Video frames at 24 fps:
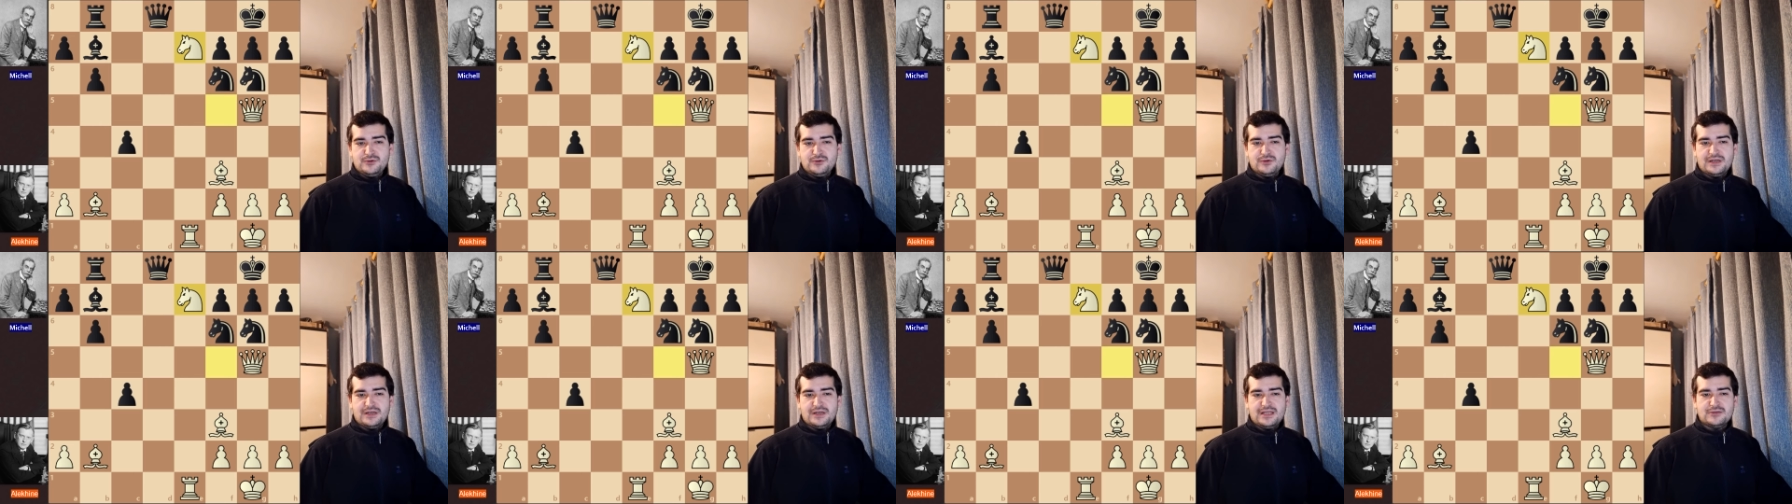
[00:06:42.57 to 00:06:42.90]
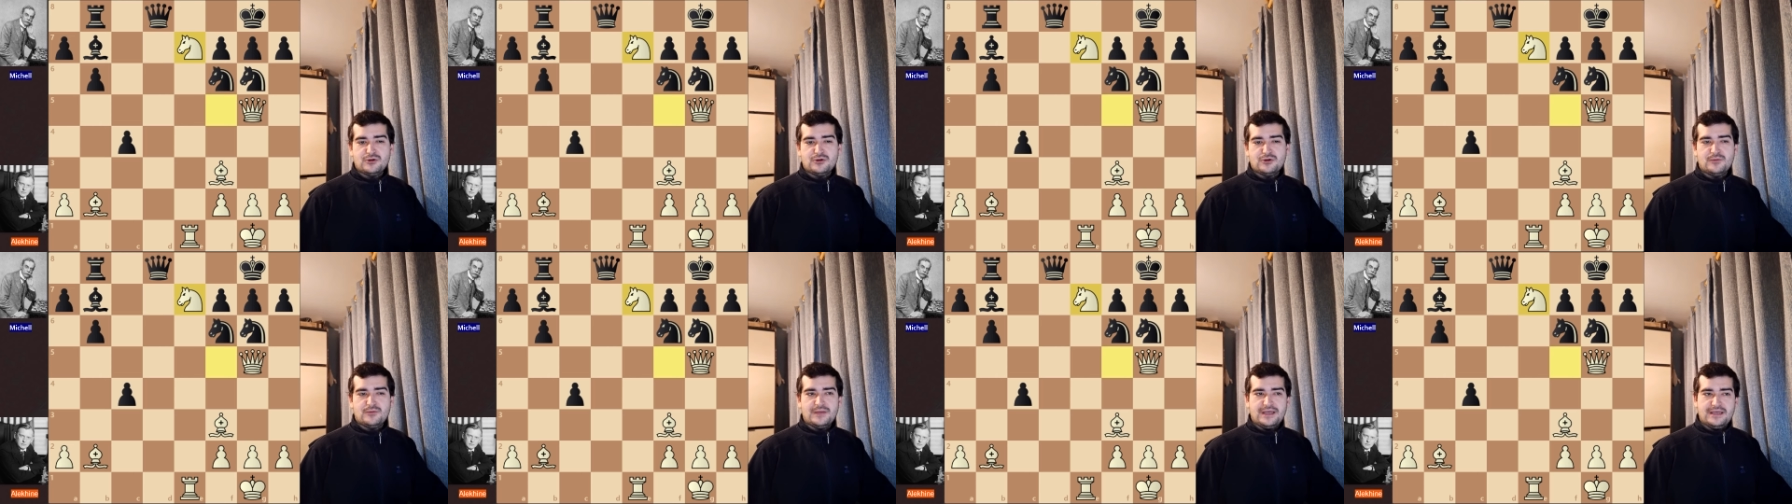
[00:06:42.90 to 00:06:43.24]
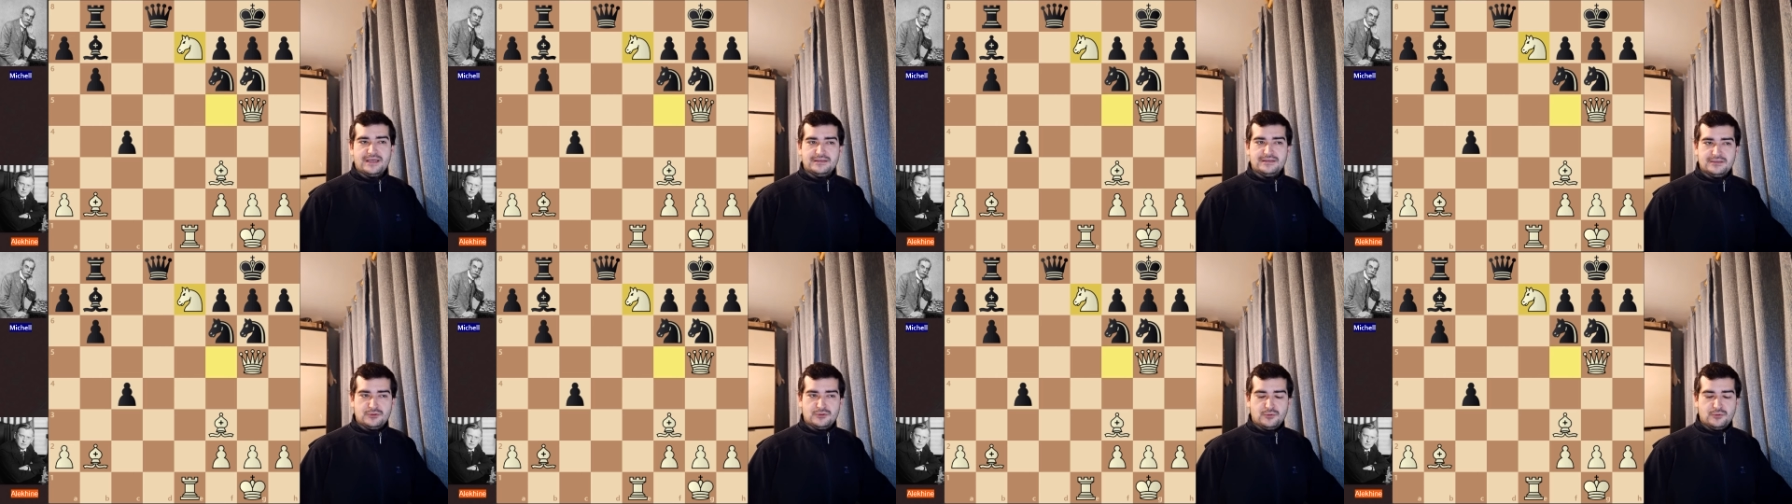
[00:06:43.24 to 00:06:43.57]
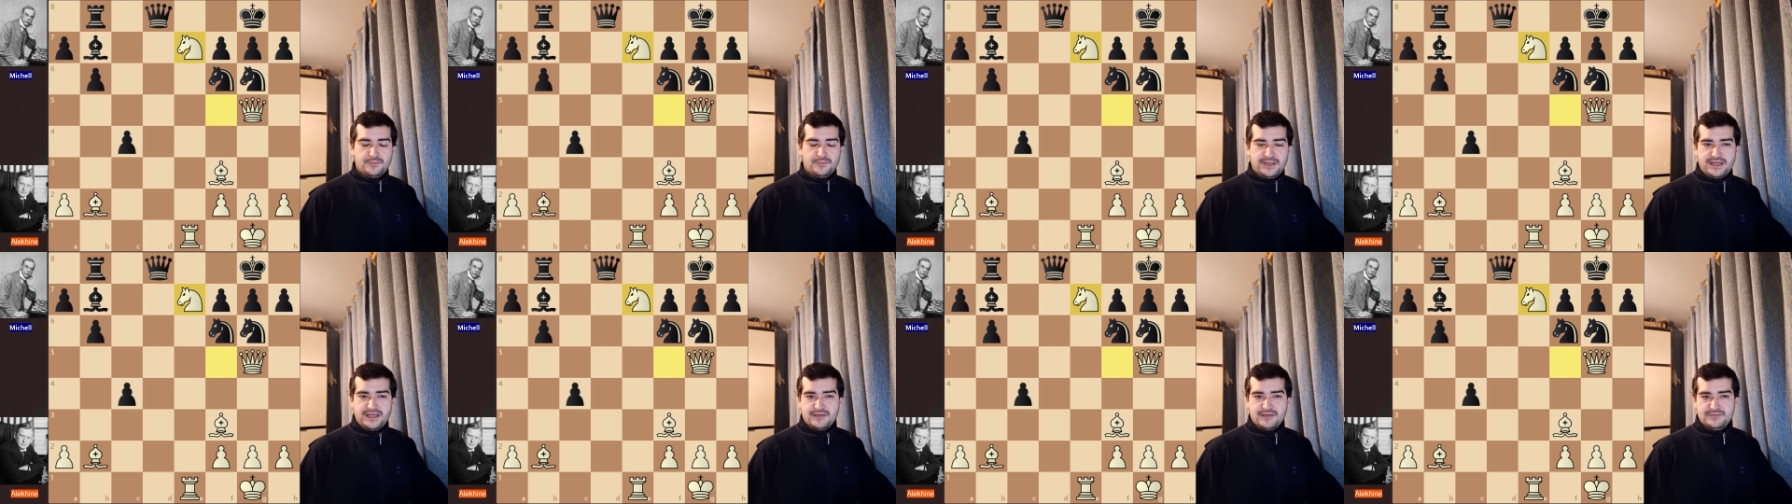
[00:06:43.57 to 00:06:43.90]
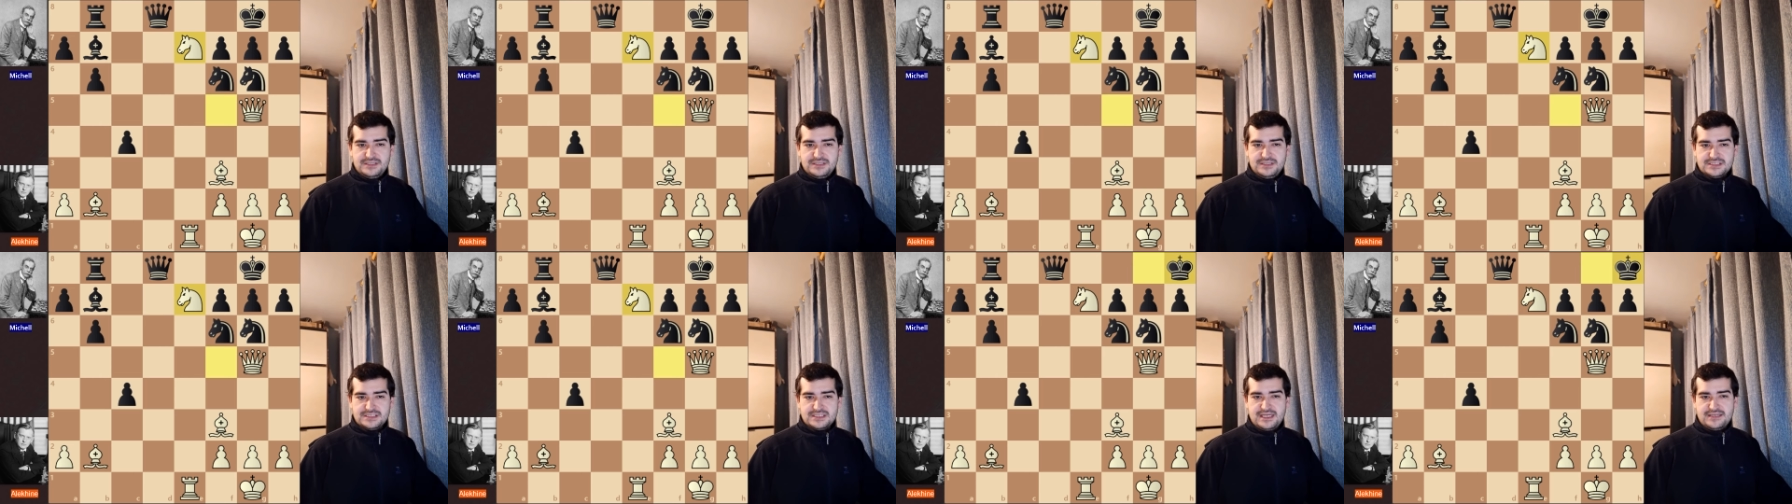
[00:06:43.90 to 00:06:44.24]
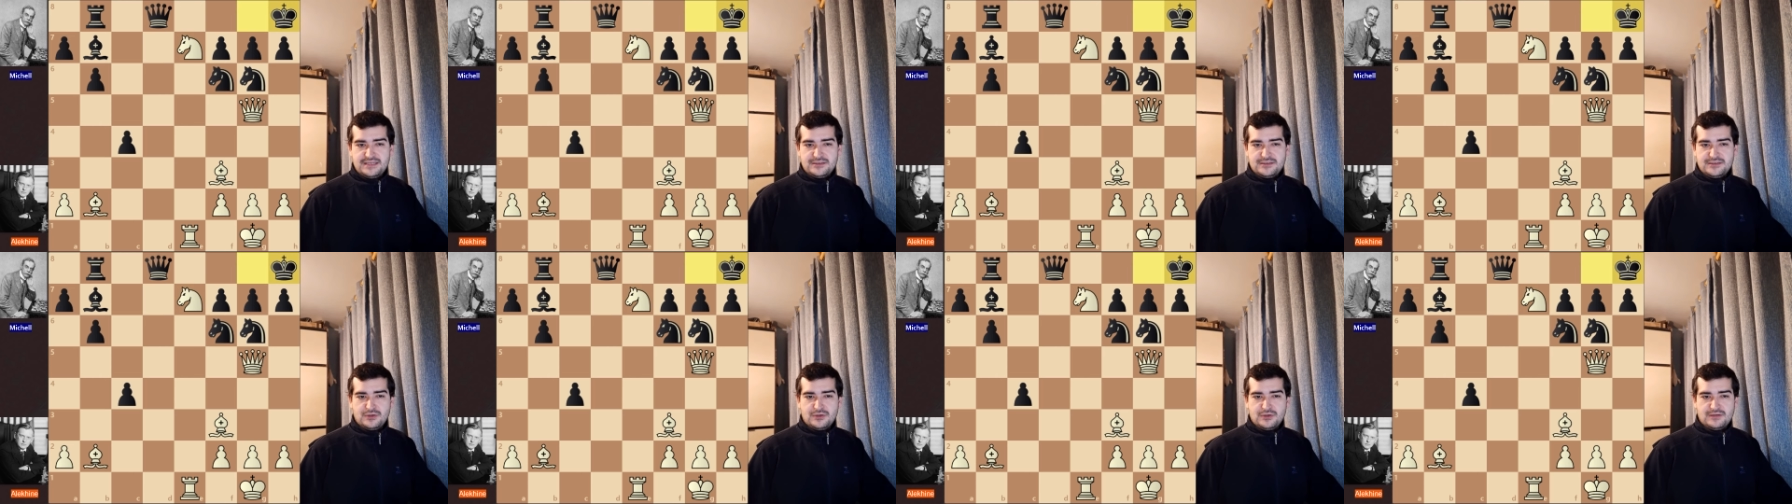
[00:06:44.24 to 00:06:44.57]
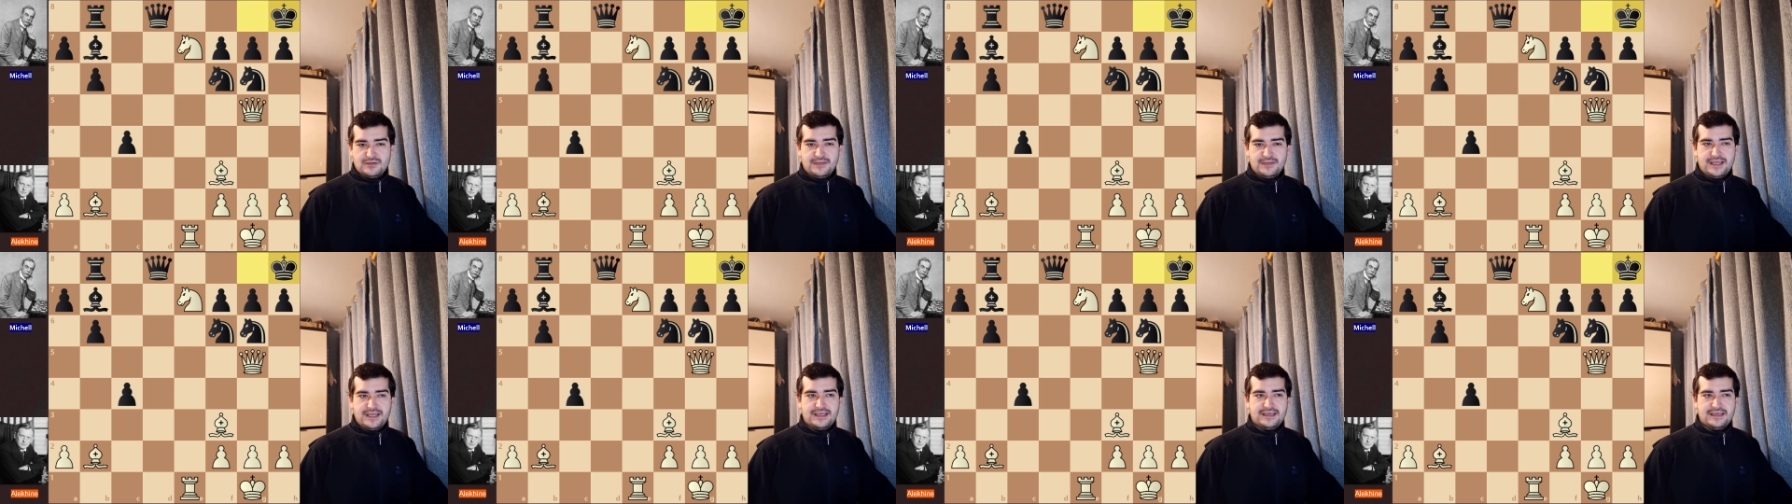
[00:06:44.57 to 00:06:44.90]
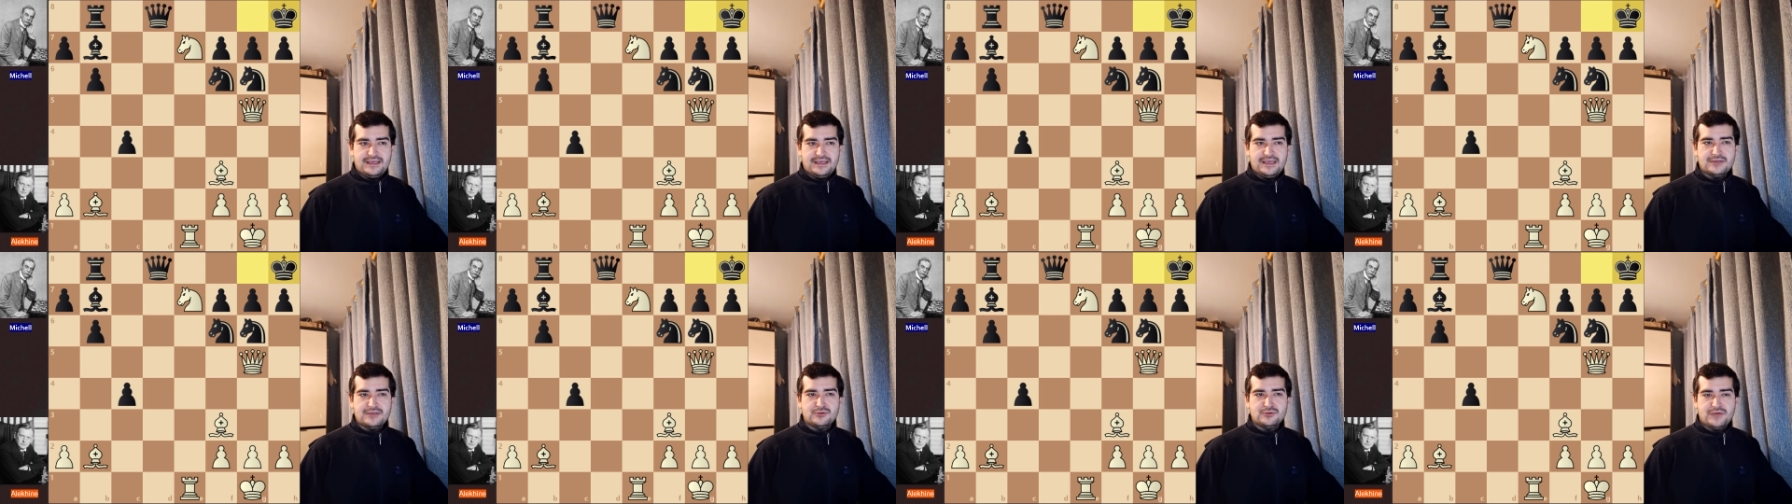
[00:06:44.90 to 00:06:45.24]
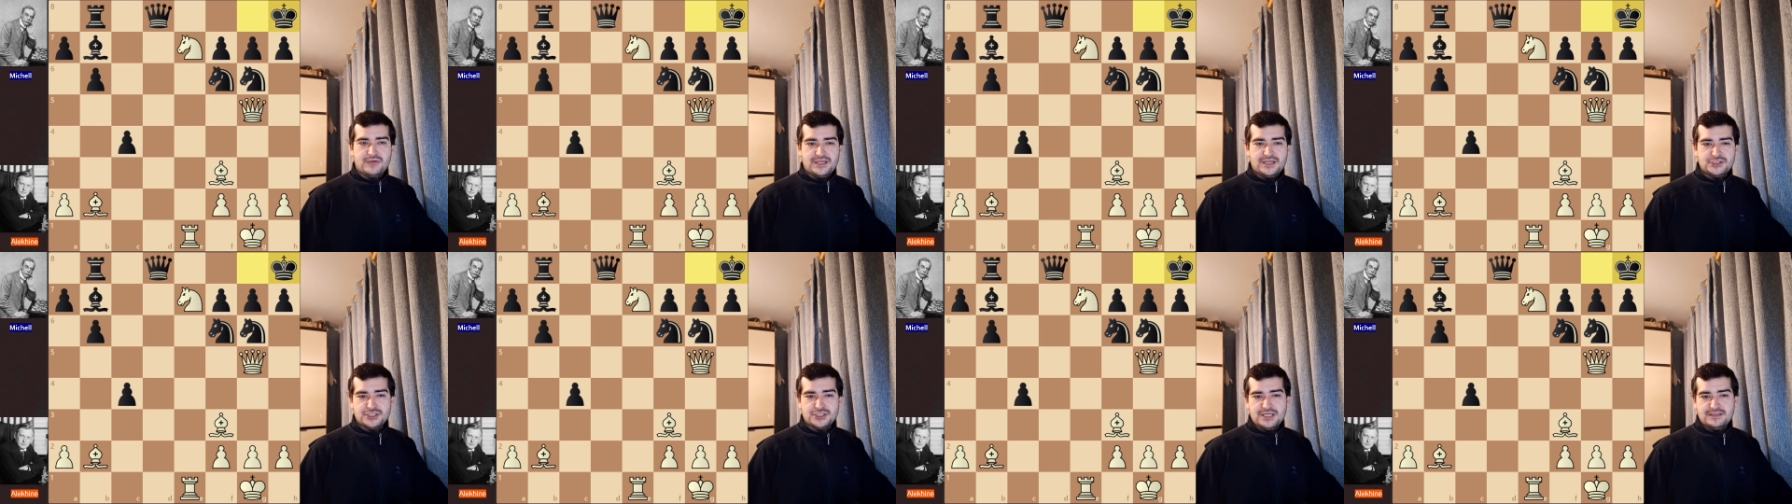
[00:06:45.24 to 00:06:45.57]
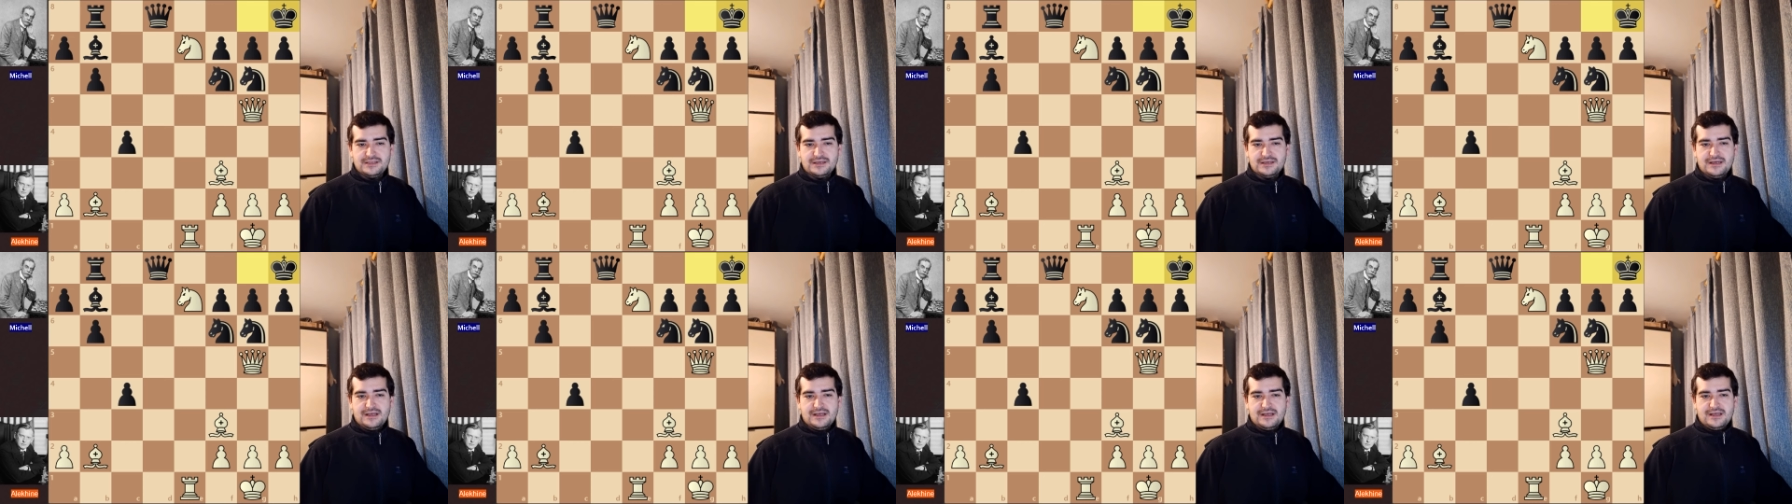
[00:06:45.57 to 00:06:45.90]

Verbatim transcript: you are not obligated to pick up this knight. You can play king to h8,